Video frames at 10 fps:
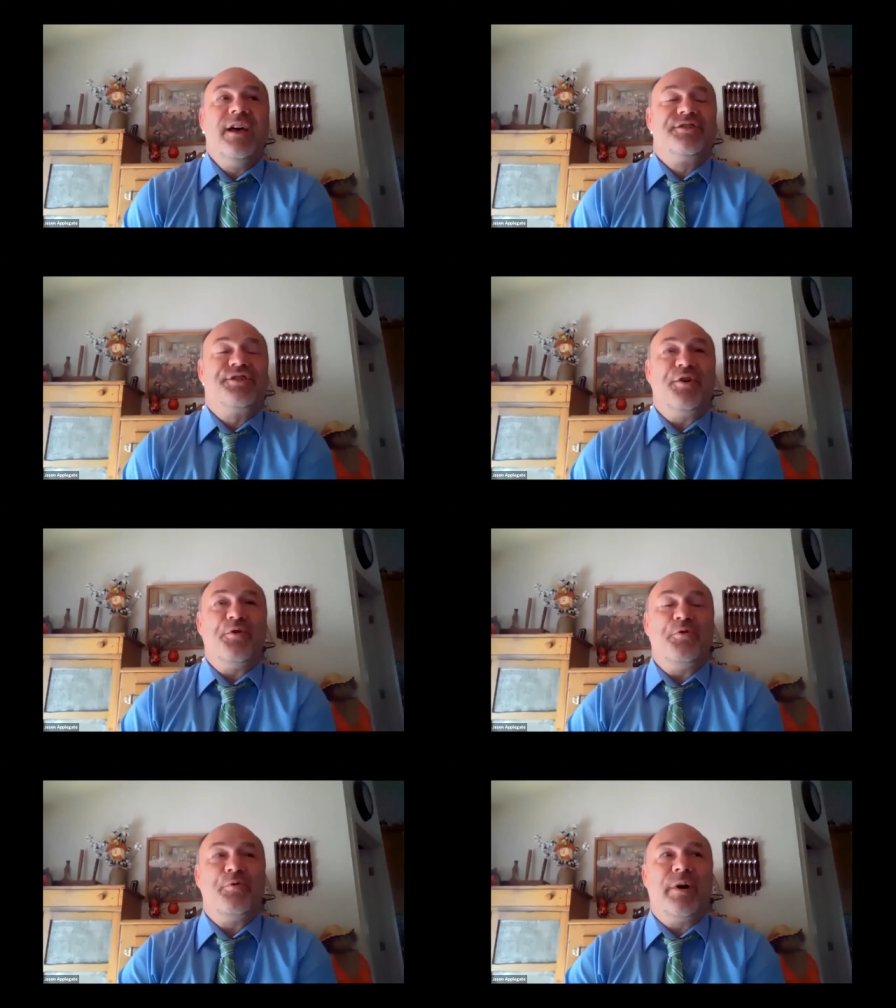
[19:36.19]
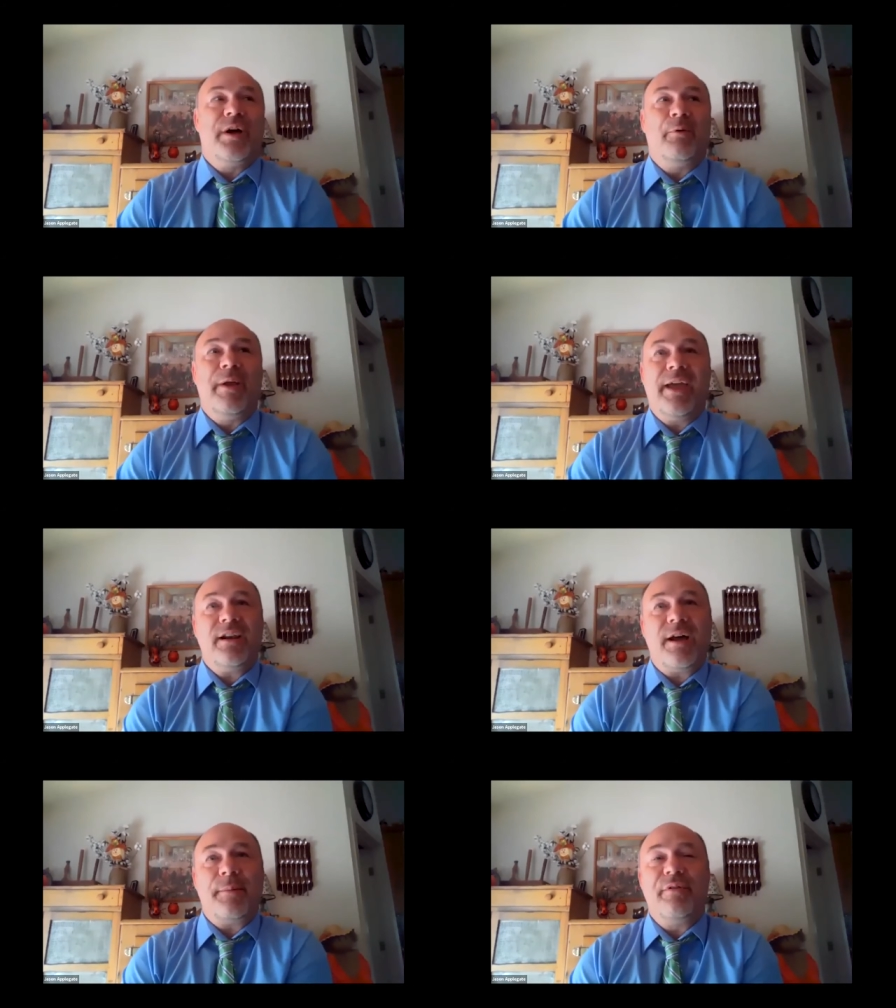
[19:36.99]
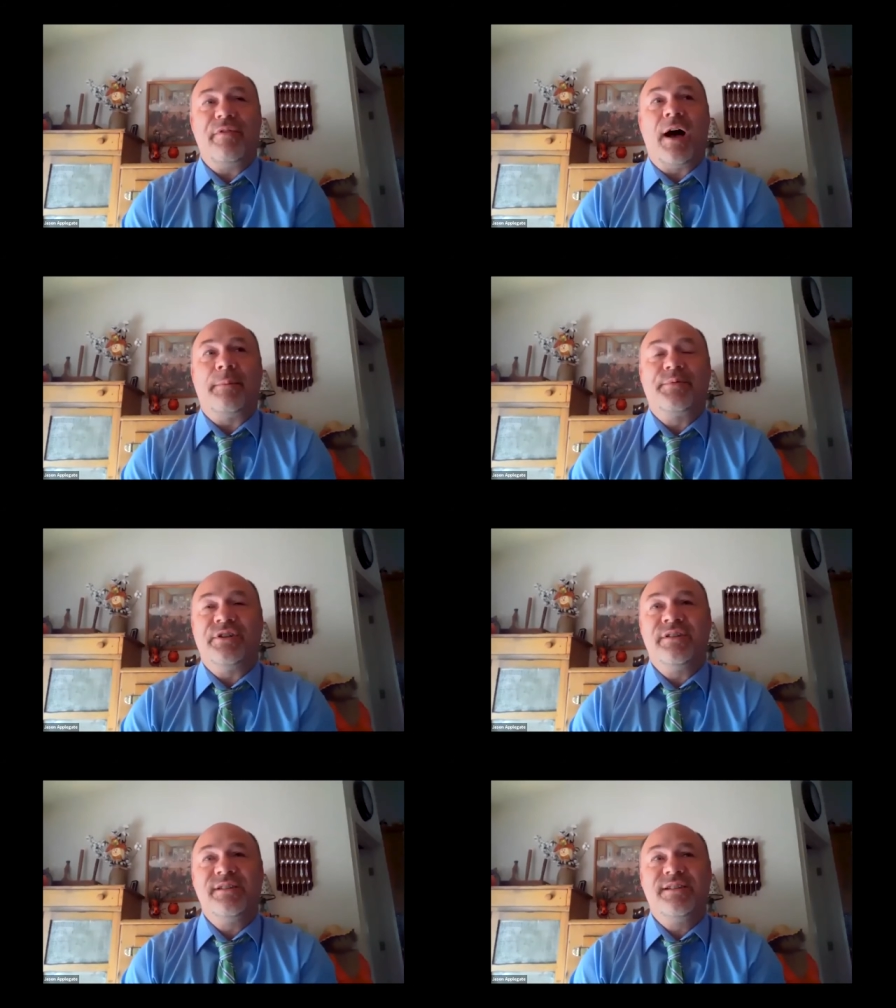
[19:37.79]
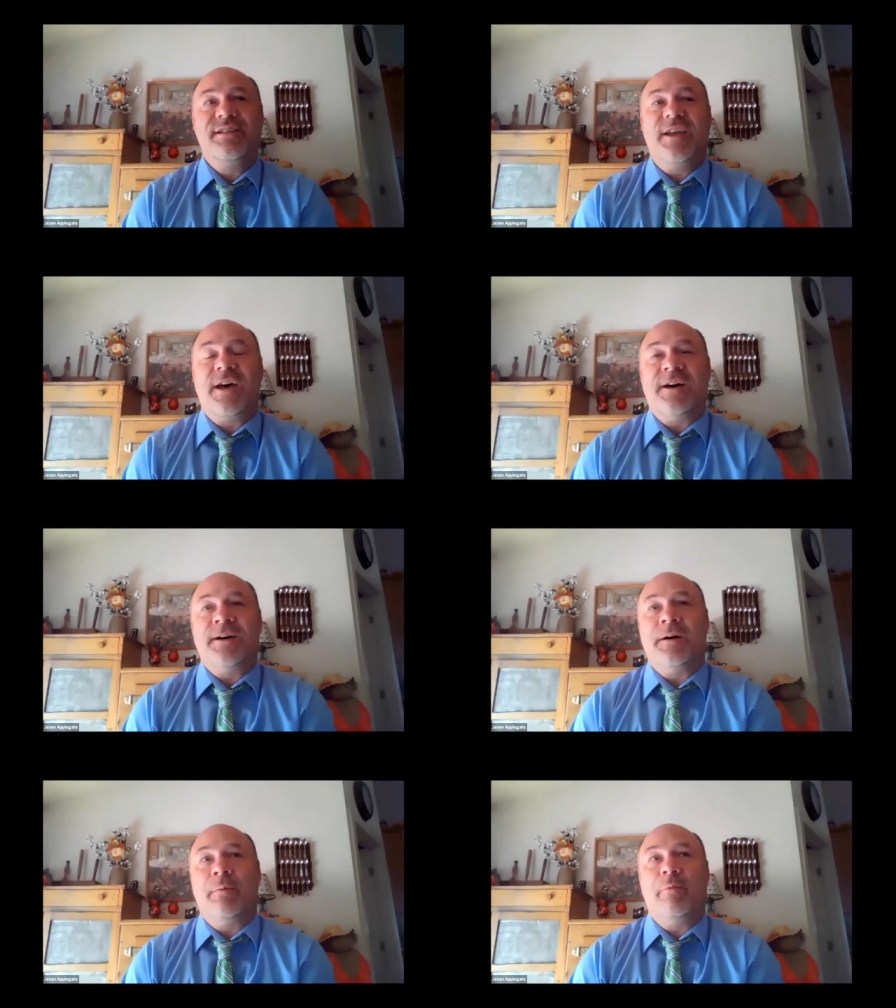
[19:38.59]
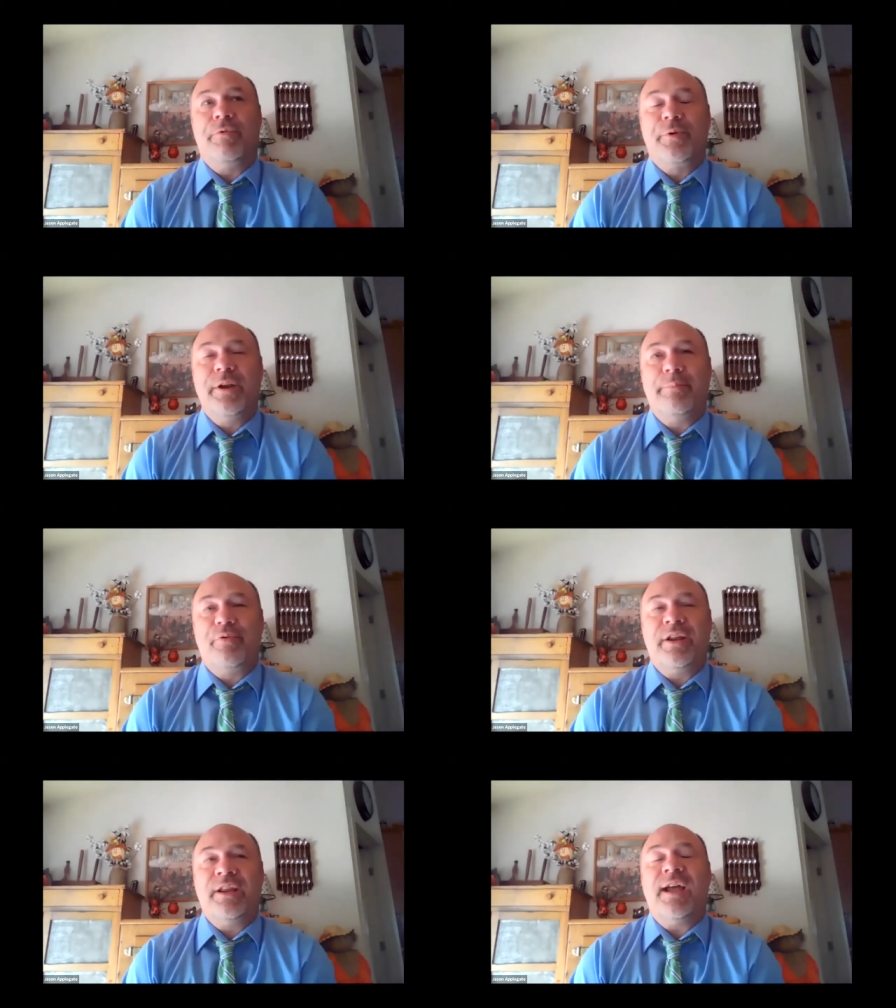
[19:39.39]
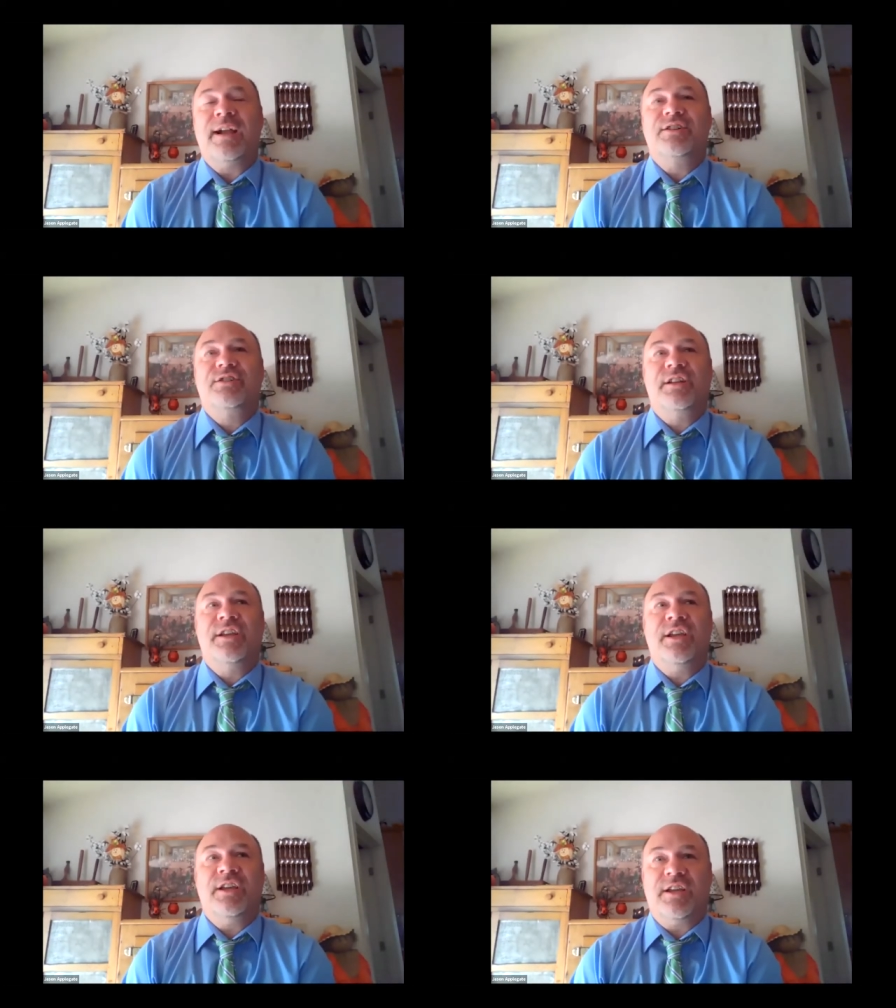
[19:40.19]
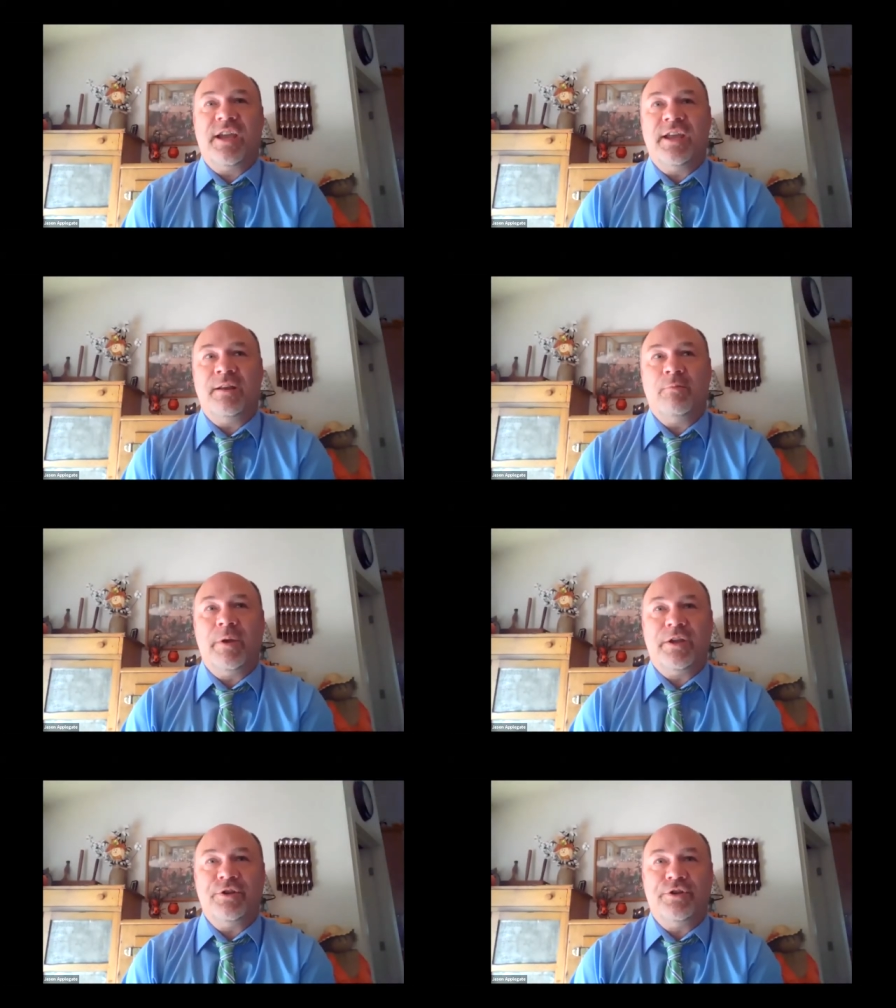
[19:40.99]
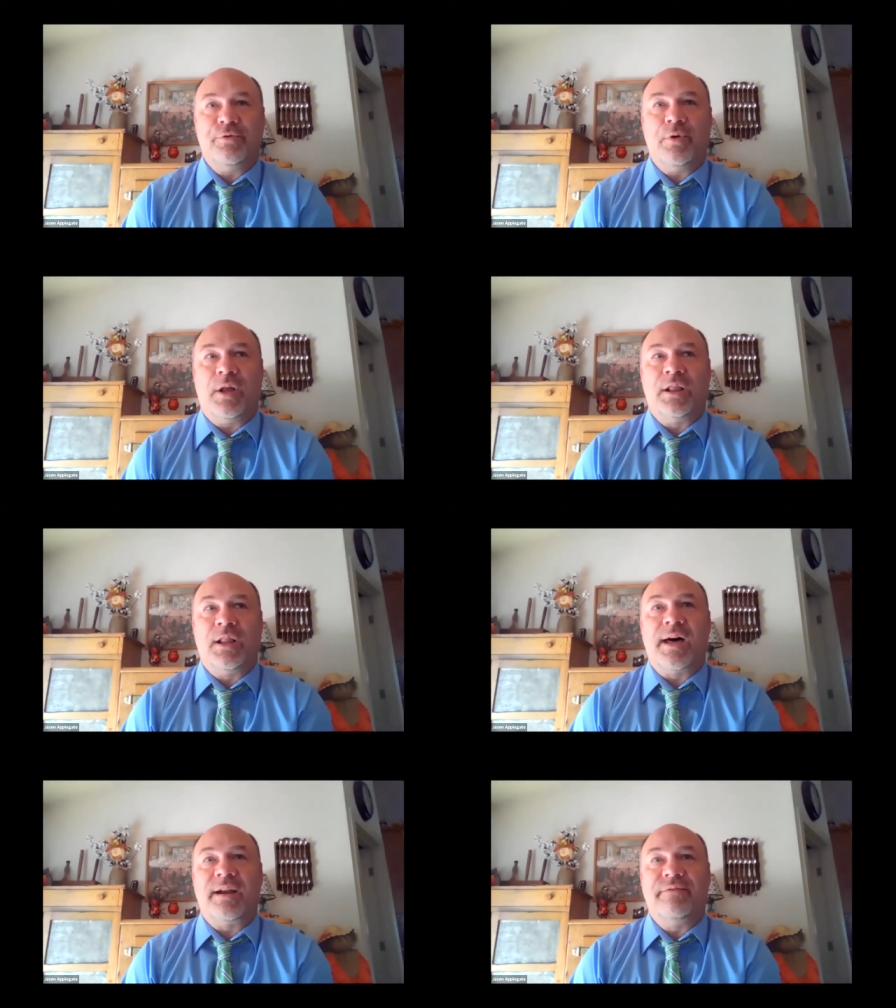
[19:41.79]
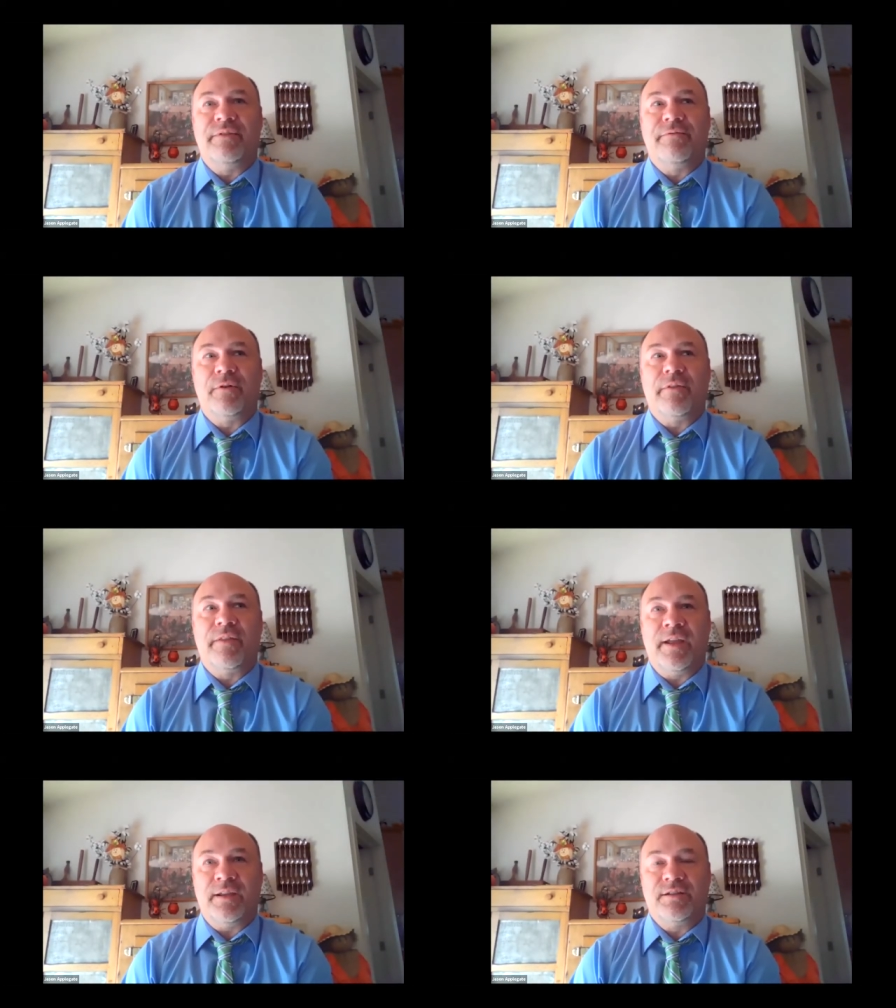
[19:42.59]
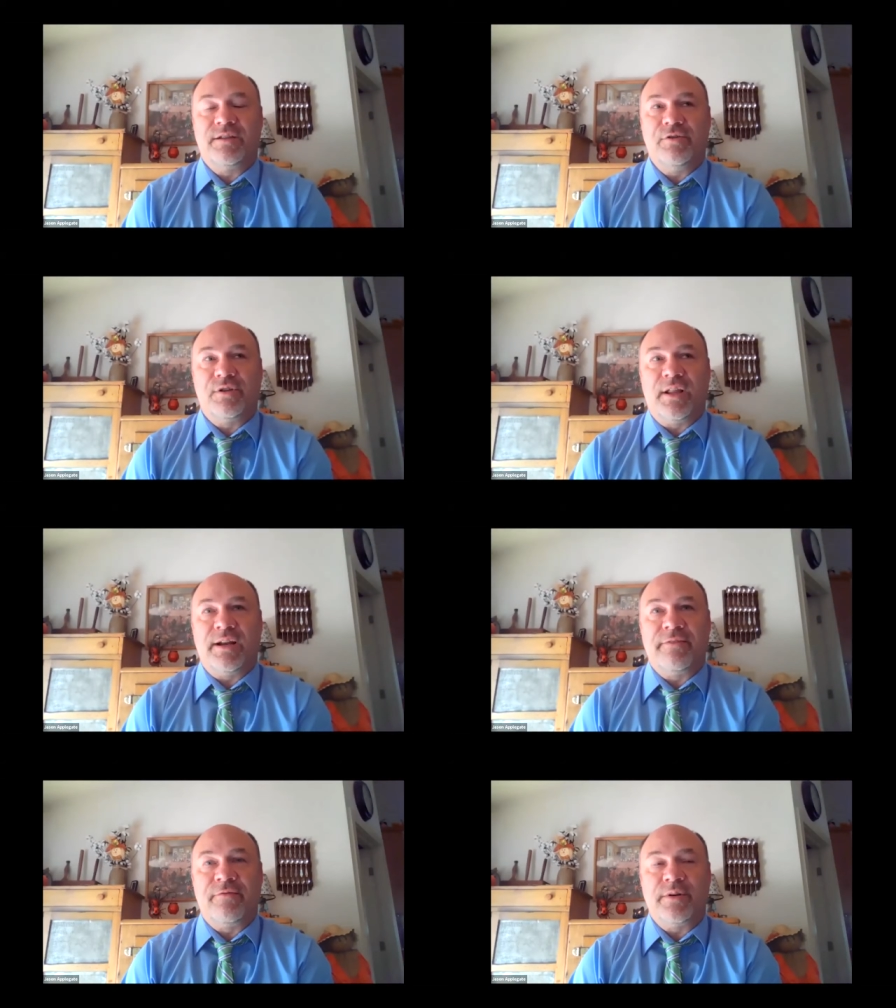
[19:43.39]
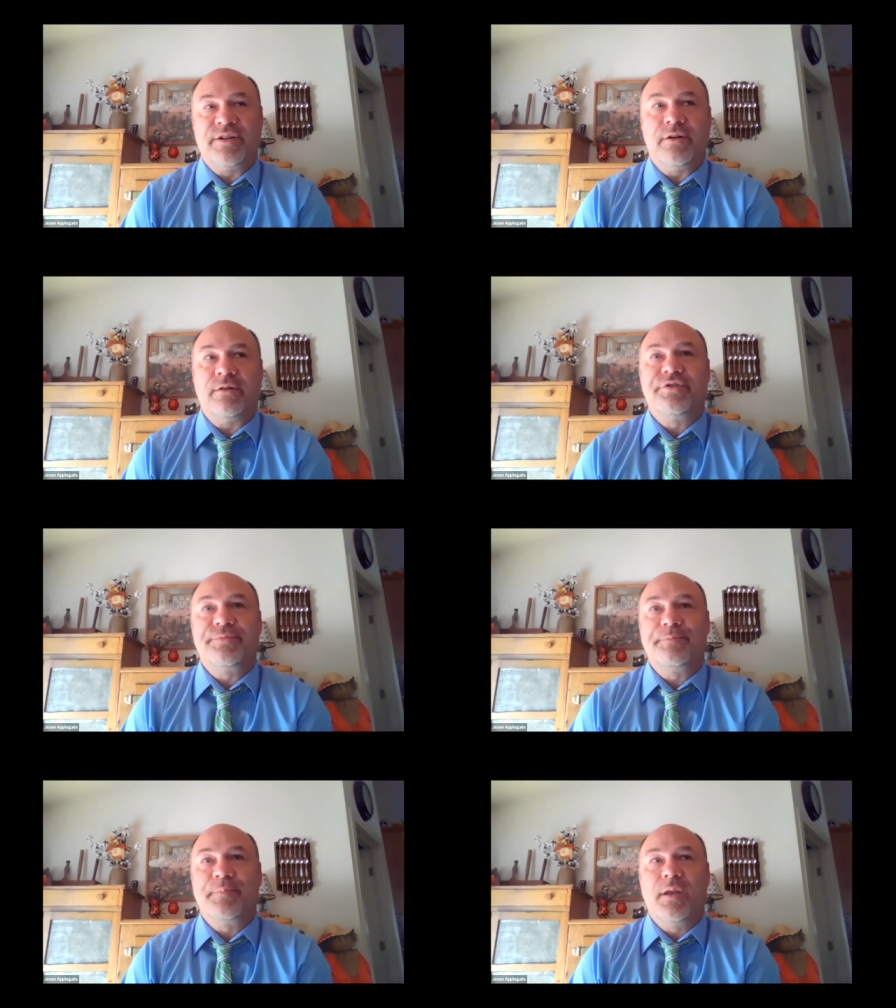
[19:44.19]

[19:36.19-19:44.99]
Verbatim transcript: So uh, we had a couple of options. Um, 3D printing actually can we can do a lot of different things. Use a lot of different materials.